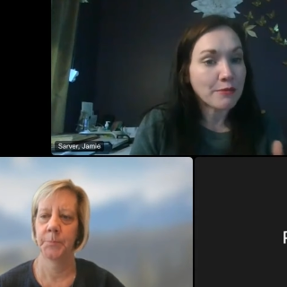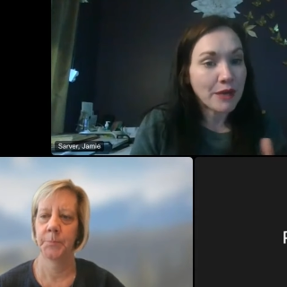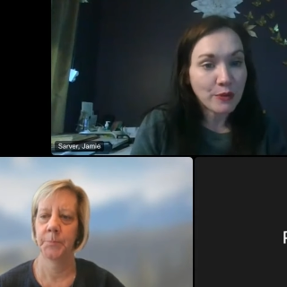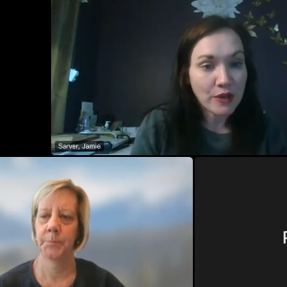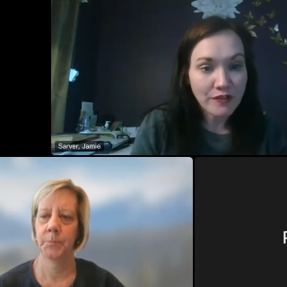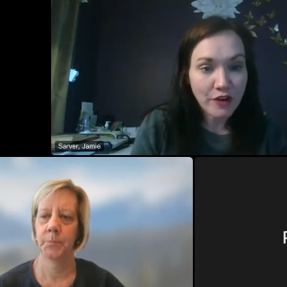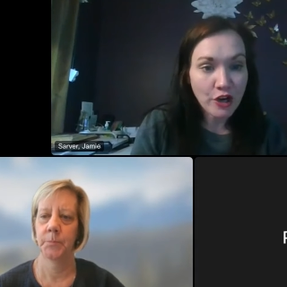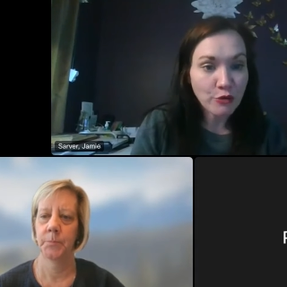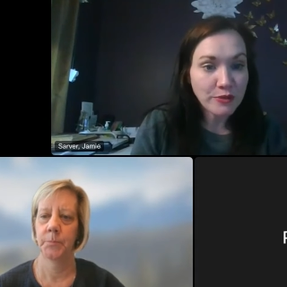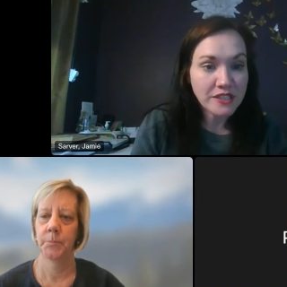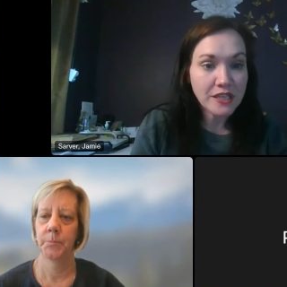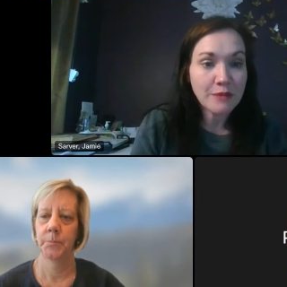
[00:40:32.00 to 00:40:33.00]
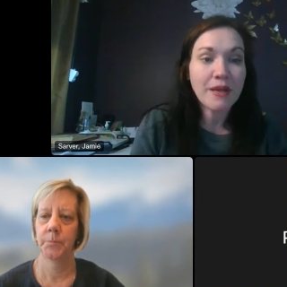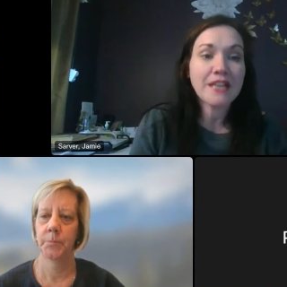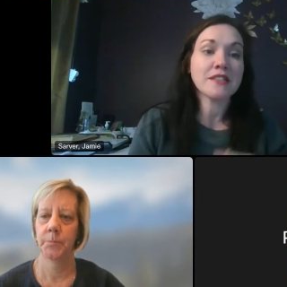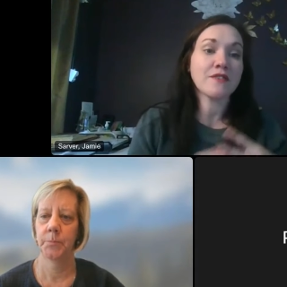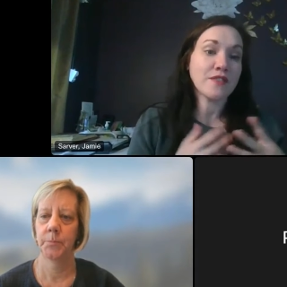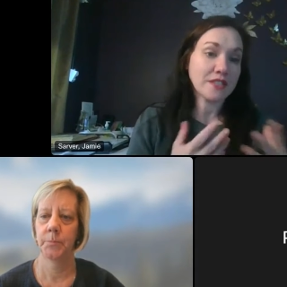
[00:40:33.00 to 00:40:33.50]
Speaker 1: by one of our obesity
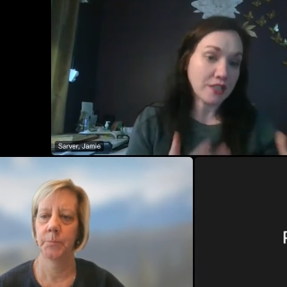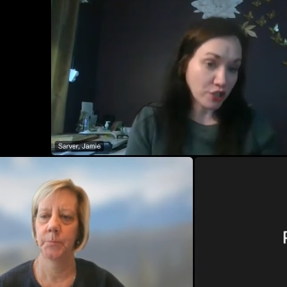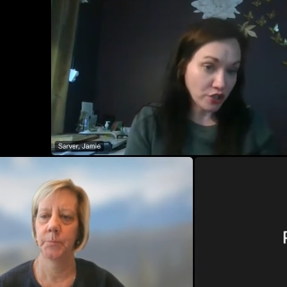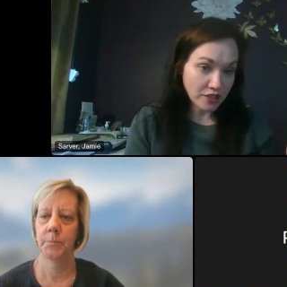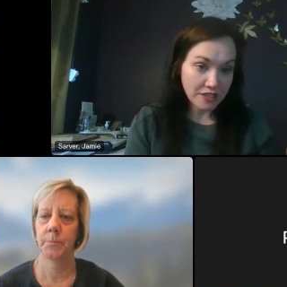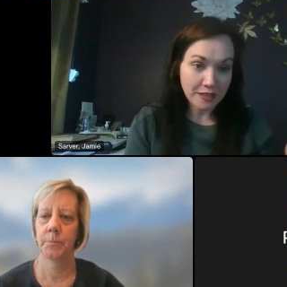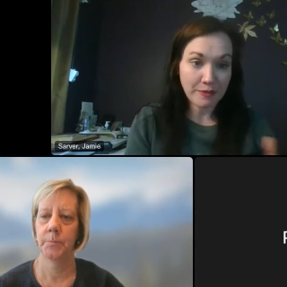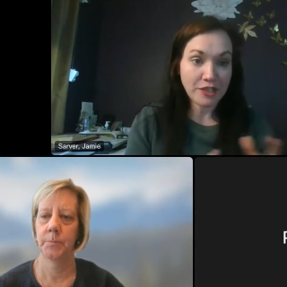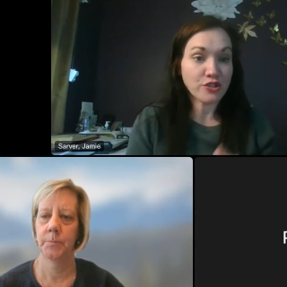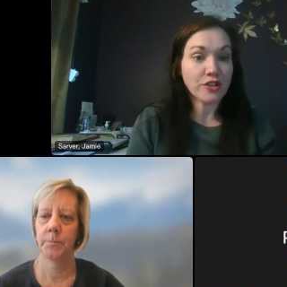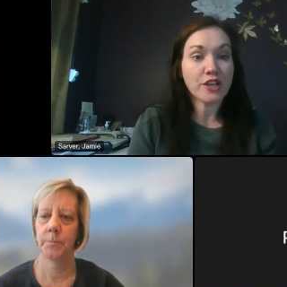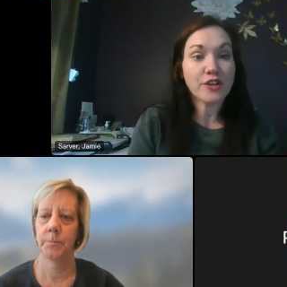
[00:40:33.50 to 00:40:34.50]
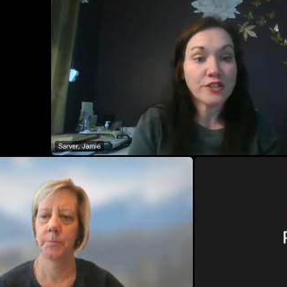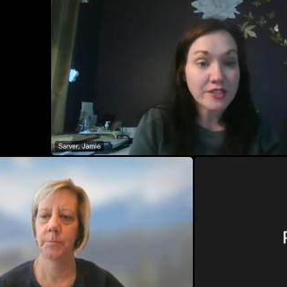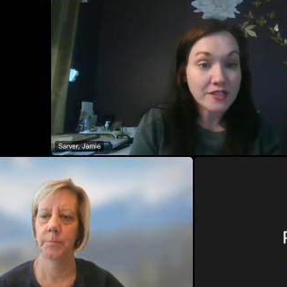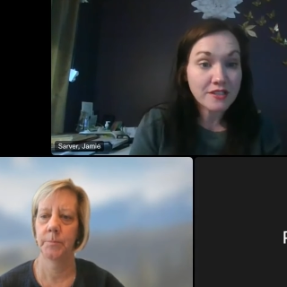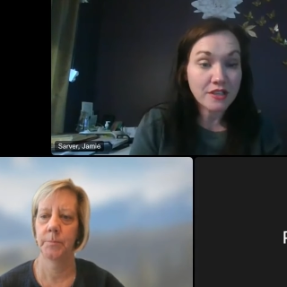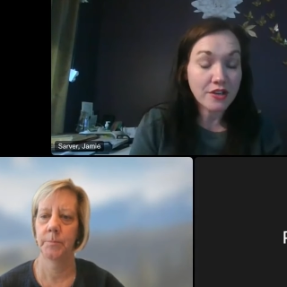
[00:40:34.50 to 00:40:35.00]
medicine physicians to make sure that your,
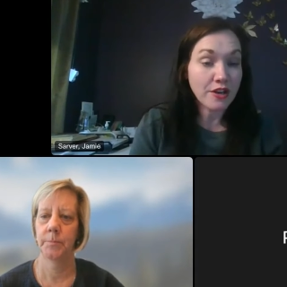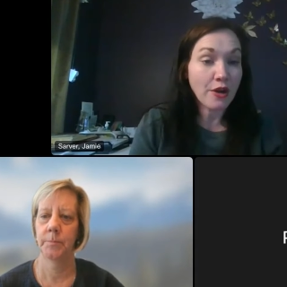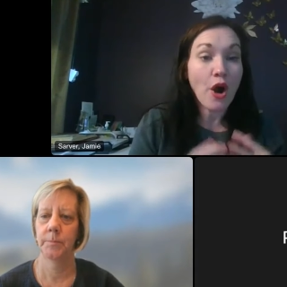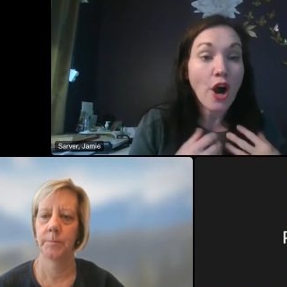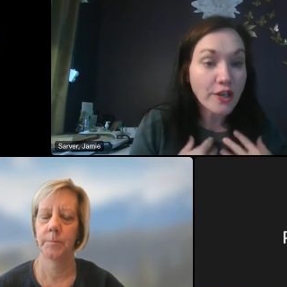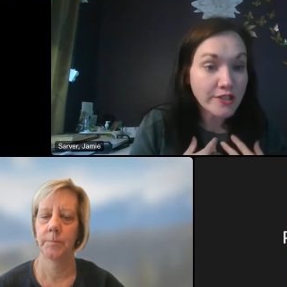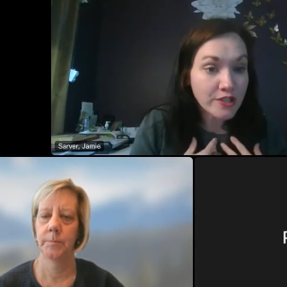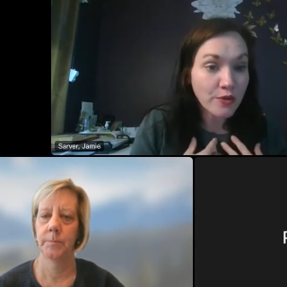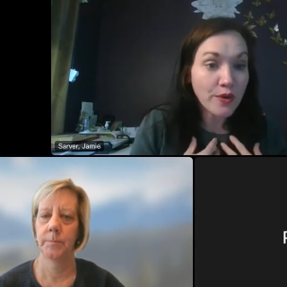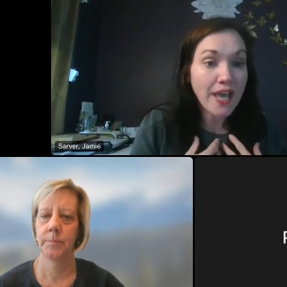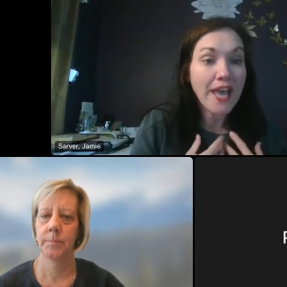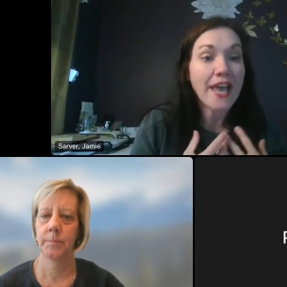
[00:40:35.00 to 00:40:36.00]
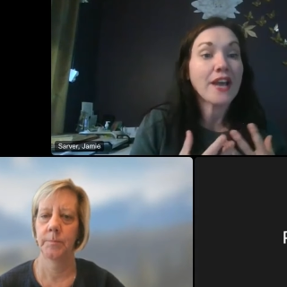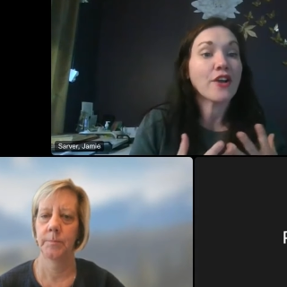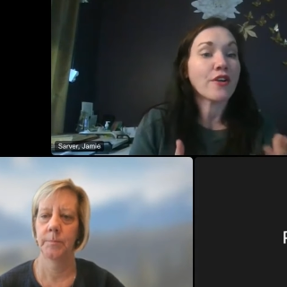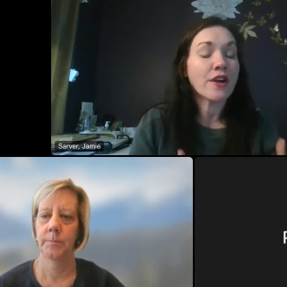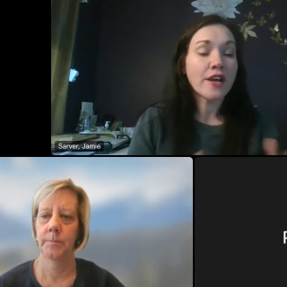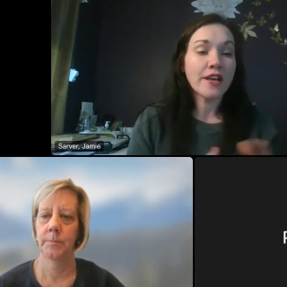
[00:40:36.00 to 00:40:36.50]
you know, heart's
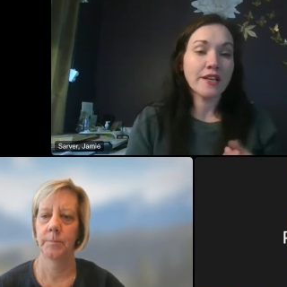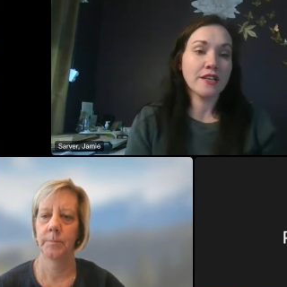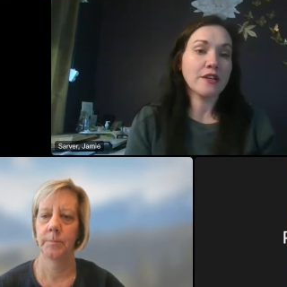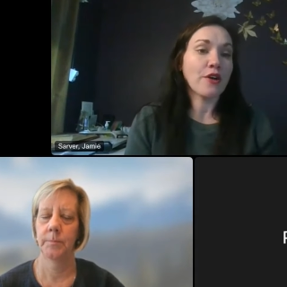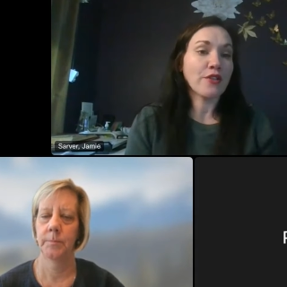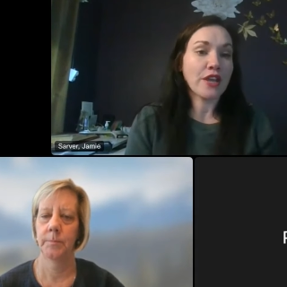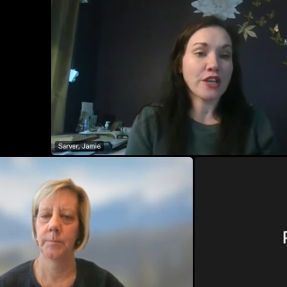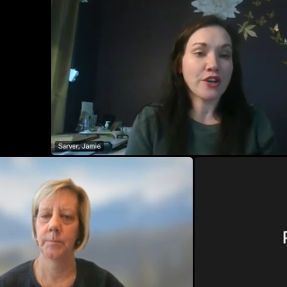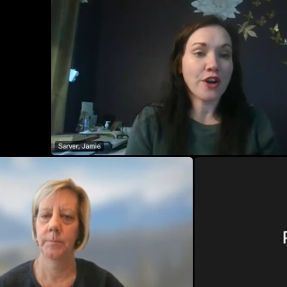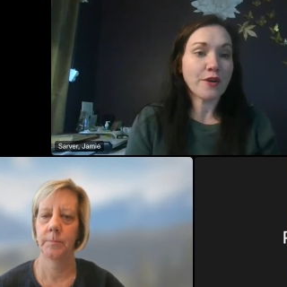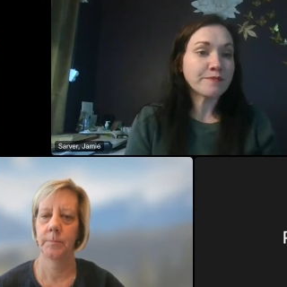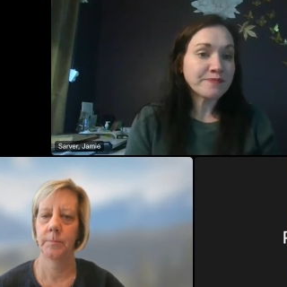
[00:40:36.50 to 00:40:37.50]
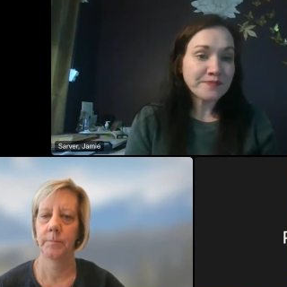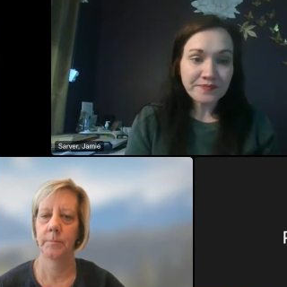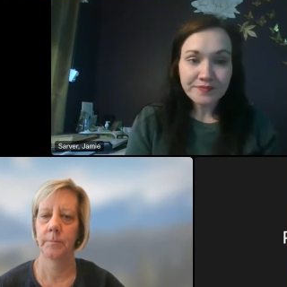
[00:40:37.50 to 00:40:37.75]
okay, or, you know, that you're,